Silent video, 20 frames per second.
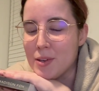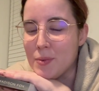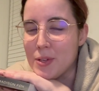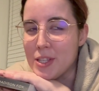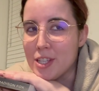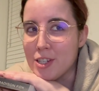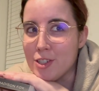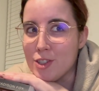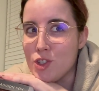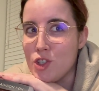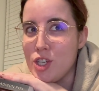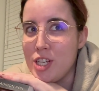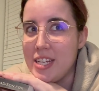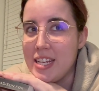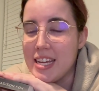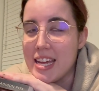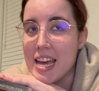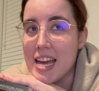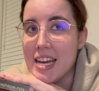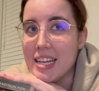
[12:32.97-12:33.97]
with her
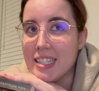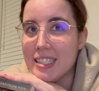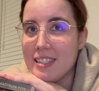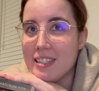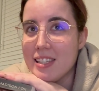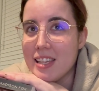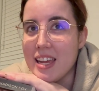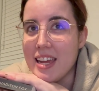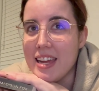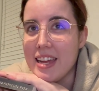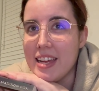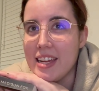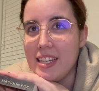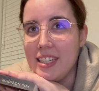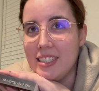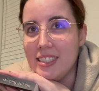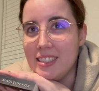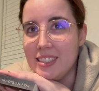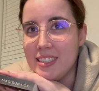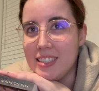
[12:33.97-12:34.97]
cheating ex,
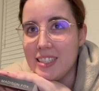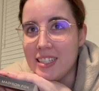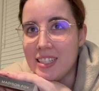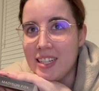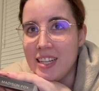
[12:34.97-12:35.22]
and